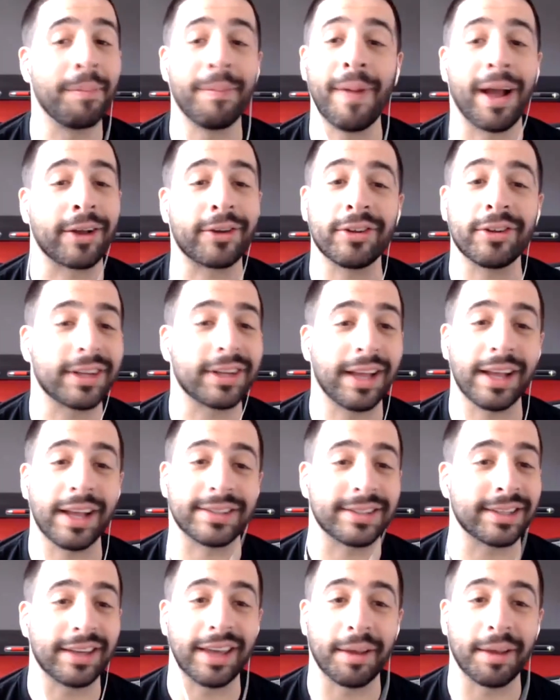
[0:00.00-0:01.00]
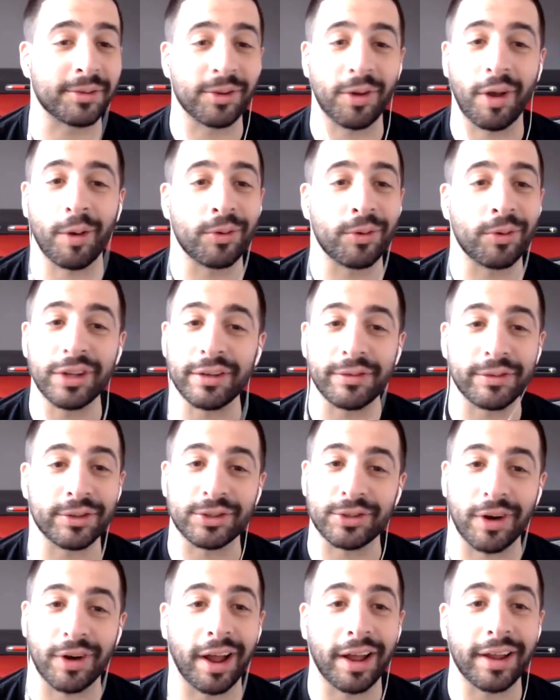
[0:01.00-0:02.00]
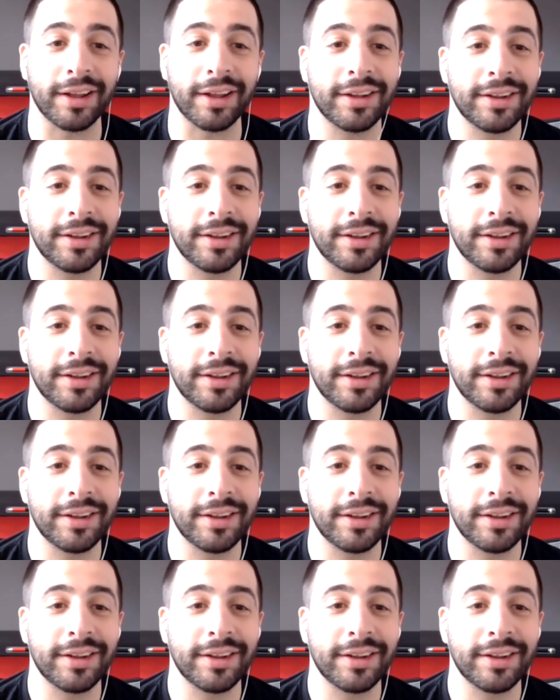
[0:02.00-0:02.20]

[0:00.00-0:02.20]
I'm not good at guessing games, so I won't even try.